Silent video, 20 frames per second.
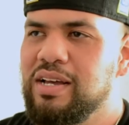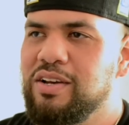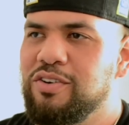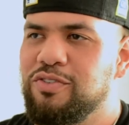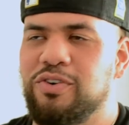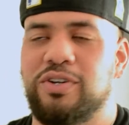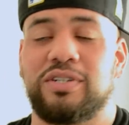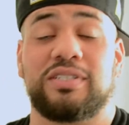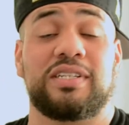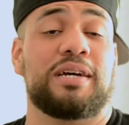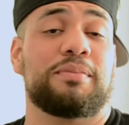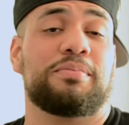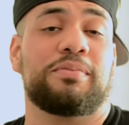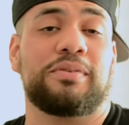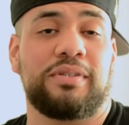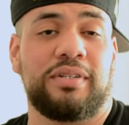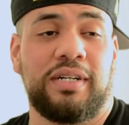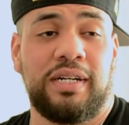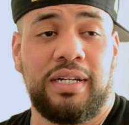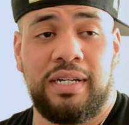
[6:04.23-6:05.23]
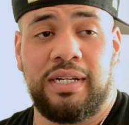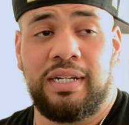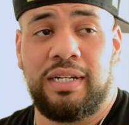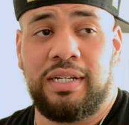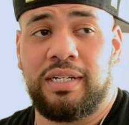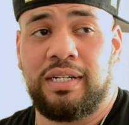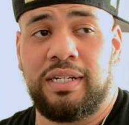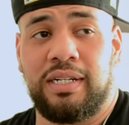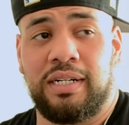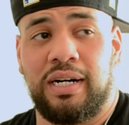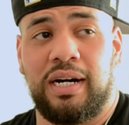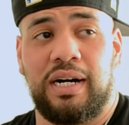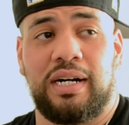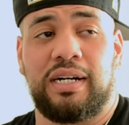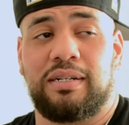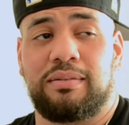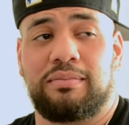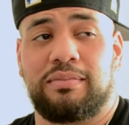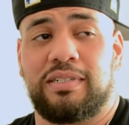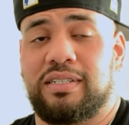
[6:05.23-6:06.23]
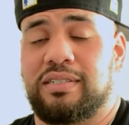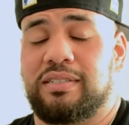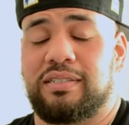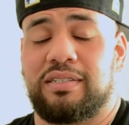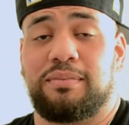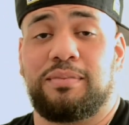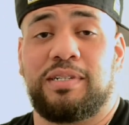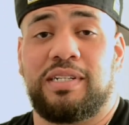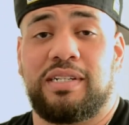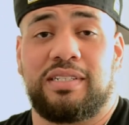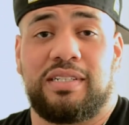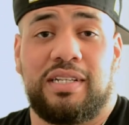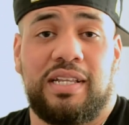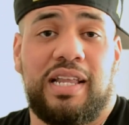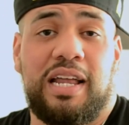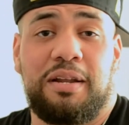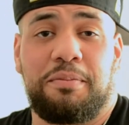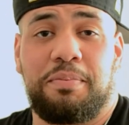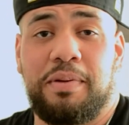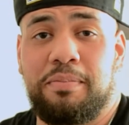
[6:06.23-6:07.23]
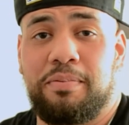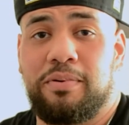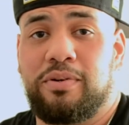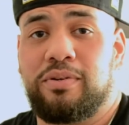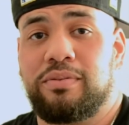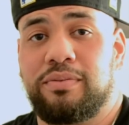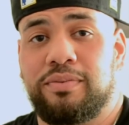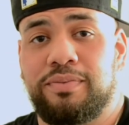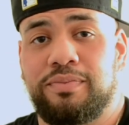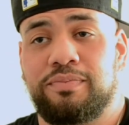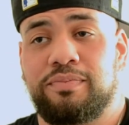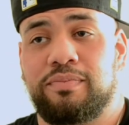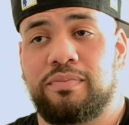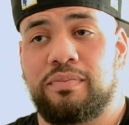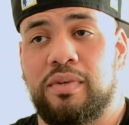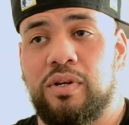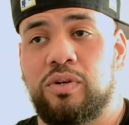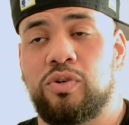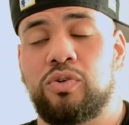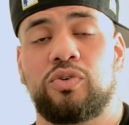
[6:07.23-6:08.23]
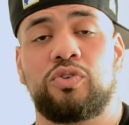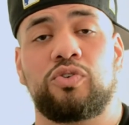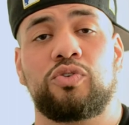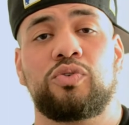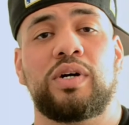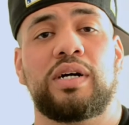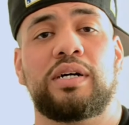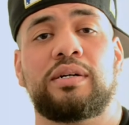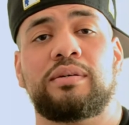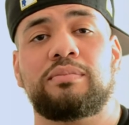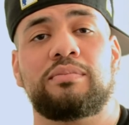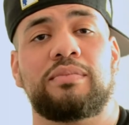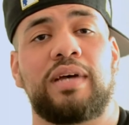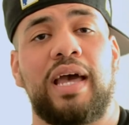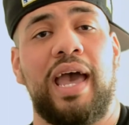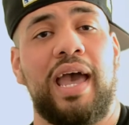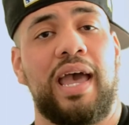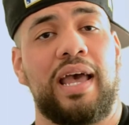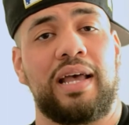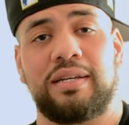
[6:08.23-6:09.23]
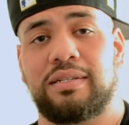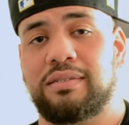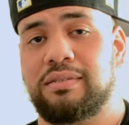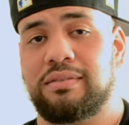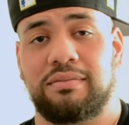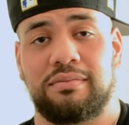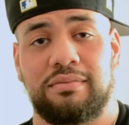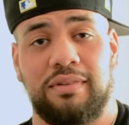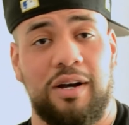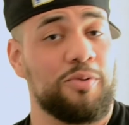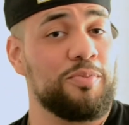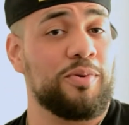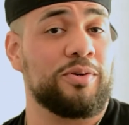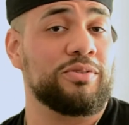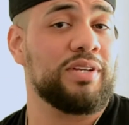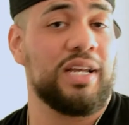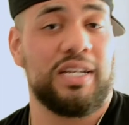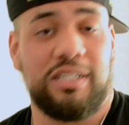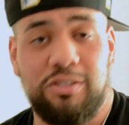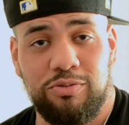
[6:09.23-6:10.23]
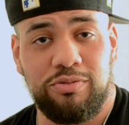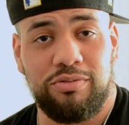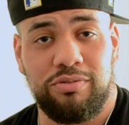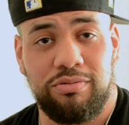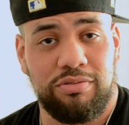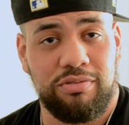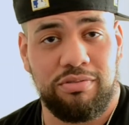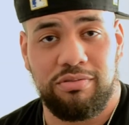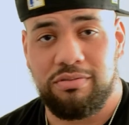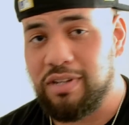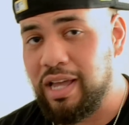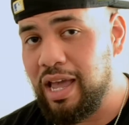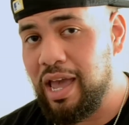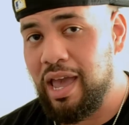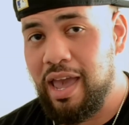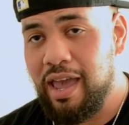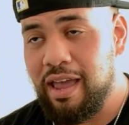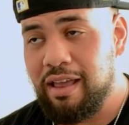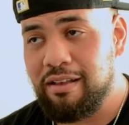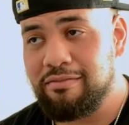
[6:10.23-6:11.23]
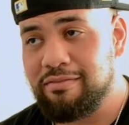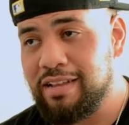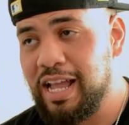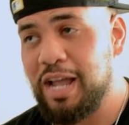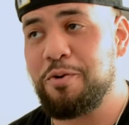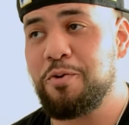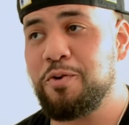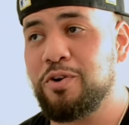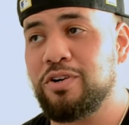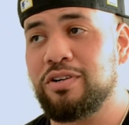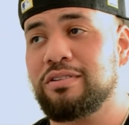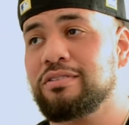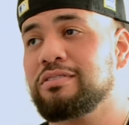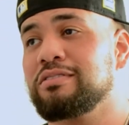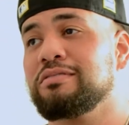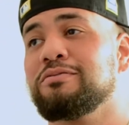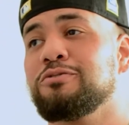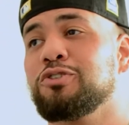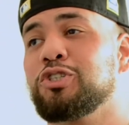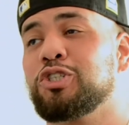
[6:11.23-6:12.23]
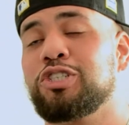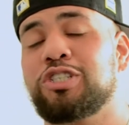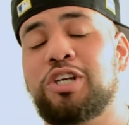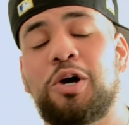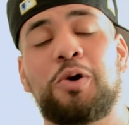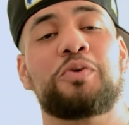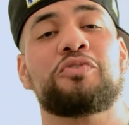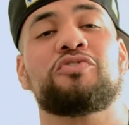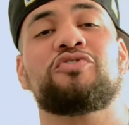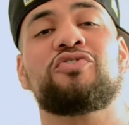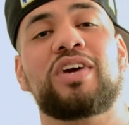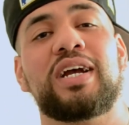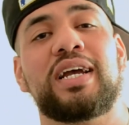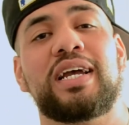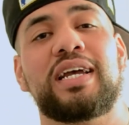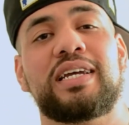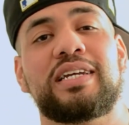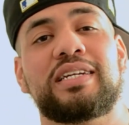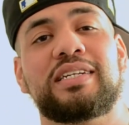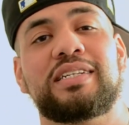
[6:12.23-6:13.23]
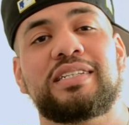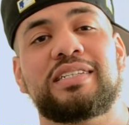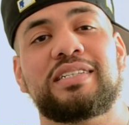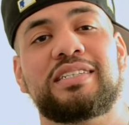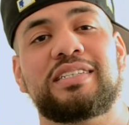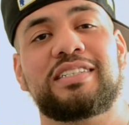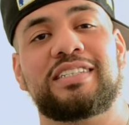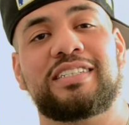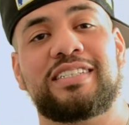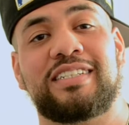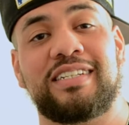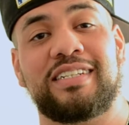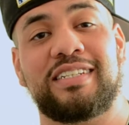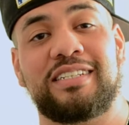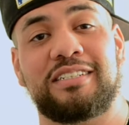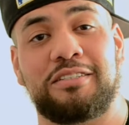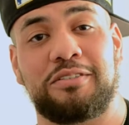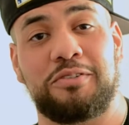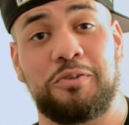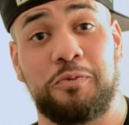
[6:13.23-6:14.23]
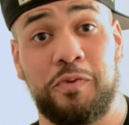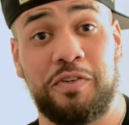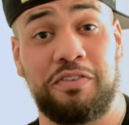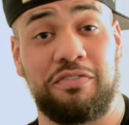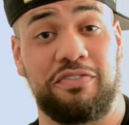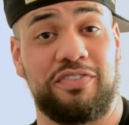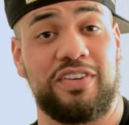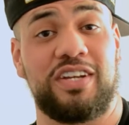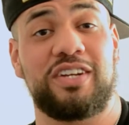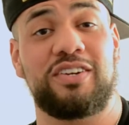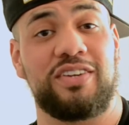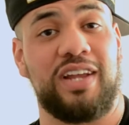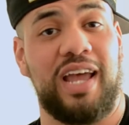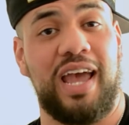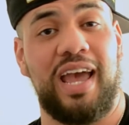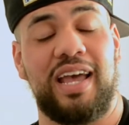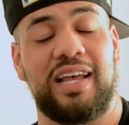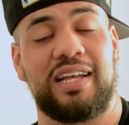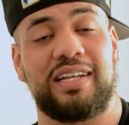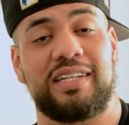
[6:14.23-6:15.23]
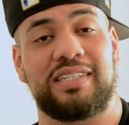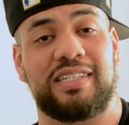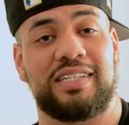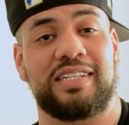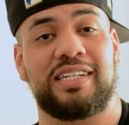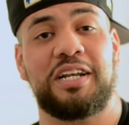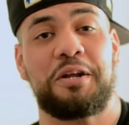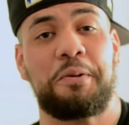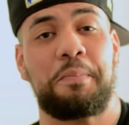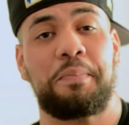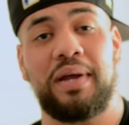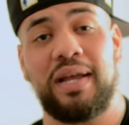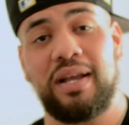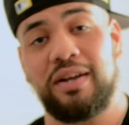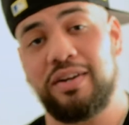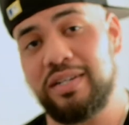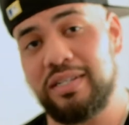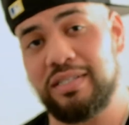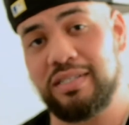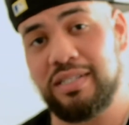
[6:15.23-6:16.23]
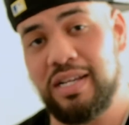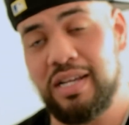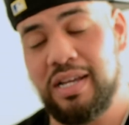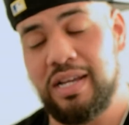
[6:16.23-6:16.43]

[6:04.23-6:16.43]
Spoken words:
For example, there's a lot of people who grew up as homosexuals and they were so afraid to reveal that to their parents